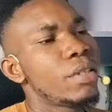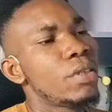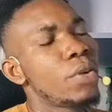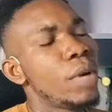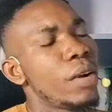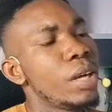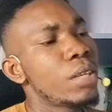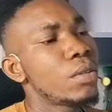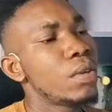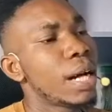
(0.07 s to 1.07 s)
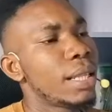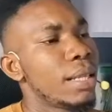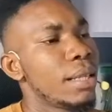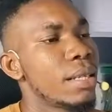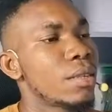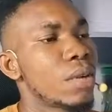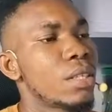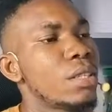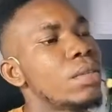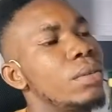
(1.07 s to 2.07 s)
we are going to look at the next
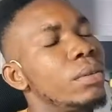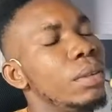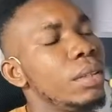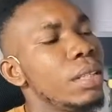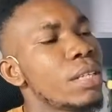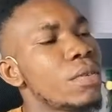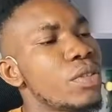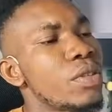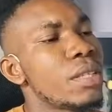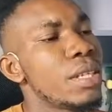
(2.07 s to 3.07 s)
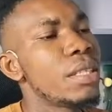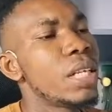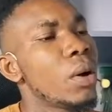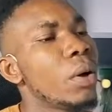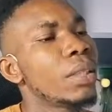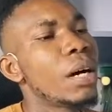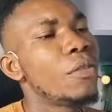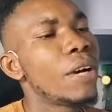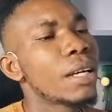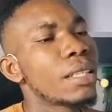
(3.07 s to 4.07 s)
question. The next question says the order of
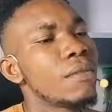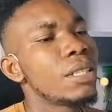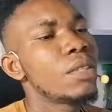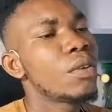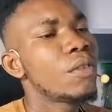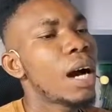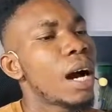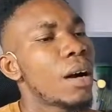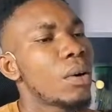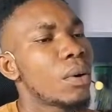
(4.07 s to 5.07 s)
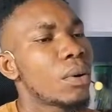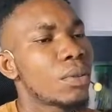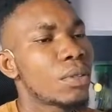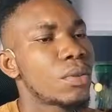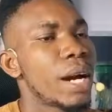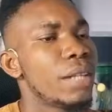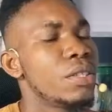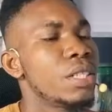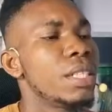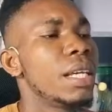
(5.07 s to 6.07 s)
reactivity of alcohols to
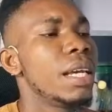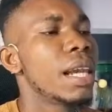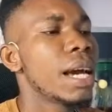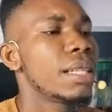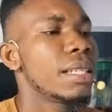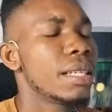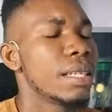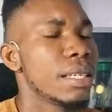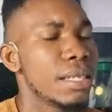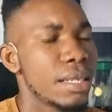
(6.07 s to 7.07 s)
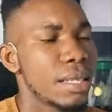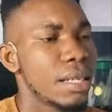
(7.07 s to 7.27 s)
hydrogen halide is.